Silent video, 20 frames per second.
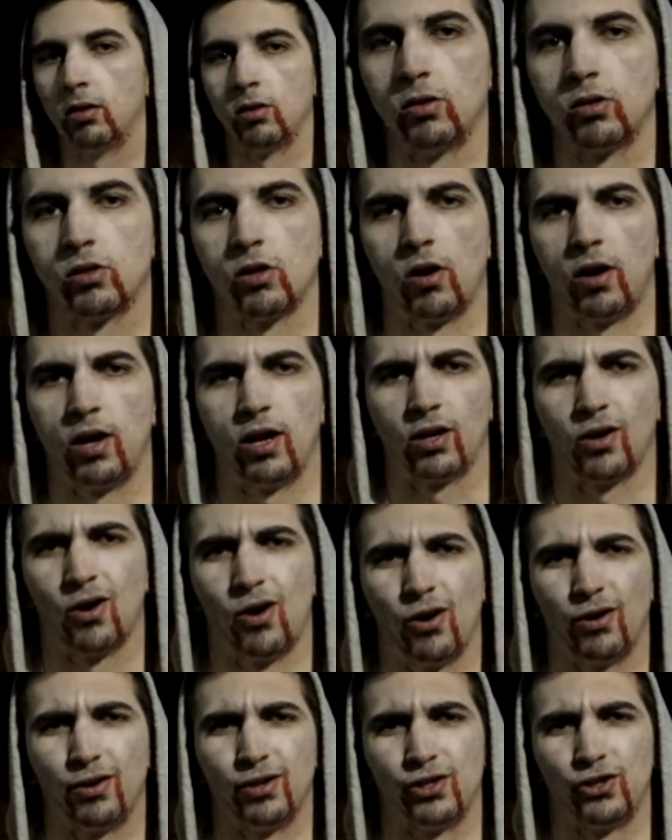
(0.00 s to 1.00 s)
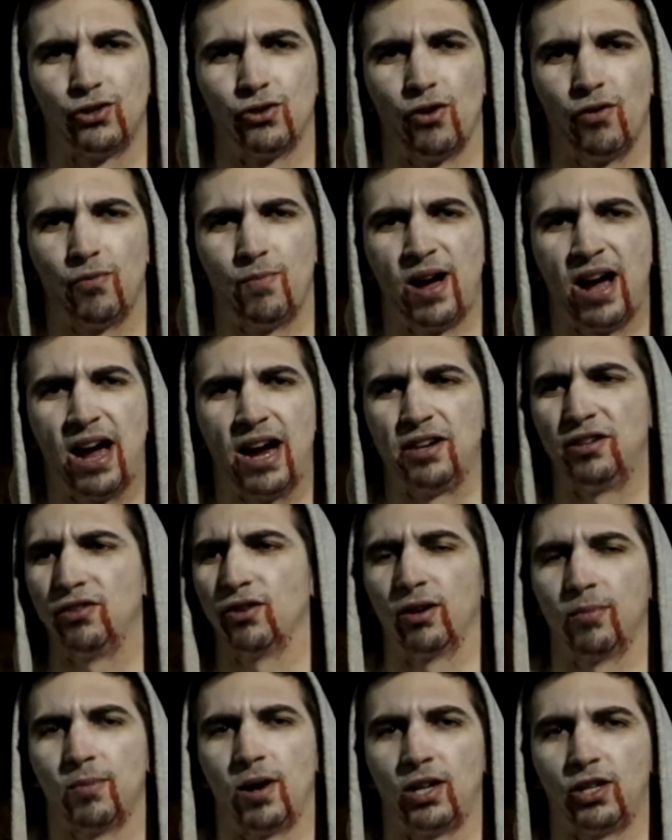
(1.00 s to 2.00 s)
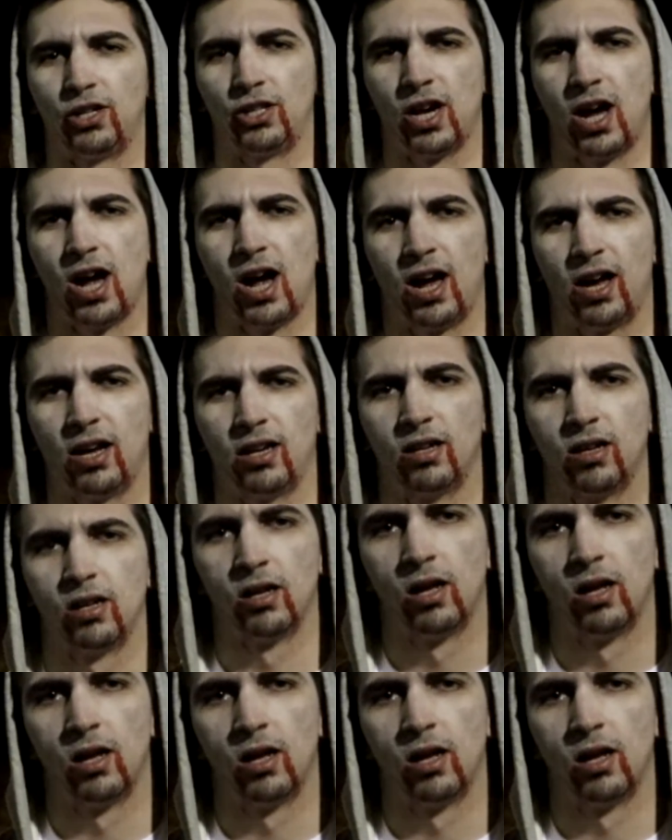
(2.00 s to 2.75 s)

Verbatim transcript: sorry a car just drove by during my shot.